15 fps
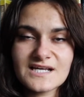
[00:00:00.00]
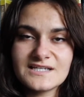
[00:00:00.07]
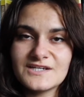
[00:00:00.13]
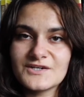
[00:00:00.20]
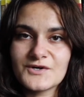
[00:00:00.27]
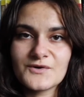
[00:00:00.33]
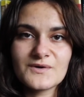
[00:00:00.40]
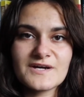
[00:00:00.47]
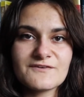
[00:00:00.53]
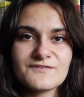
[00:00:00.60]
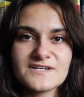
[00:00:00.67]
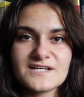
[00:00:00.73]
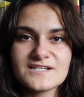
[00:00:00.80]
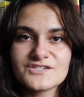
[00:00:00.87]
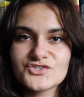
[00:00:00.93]
You know, if
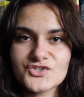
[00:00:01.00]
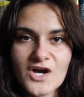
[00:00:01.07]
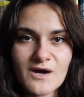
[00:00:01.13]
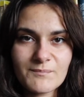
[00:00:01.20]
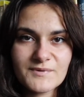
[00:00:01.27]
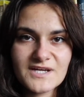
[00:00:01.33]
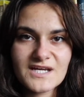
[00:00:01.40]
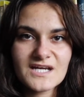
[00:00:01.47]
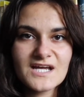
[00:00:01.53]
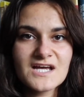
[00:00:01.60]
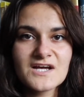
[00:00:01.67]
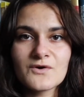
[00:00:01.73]
it is shopping,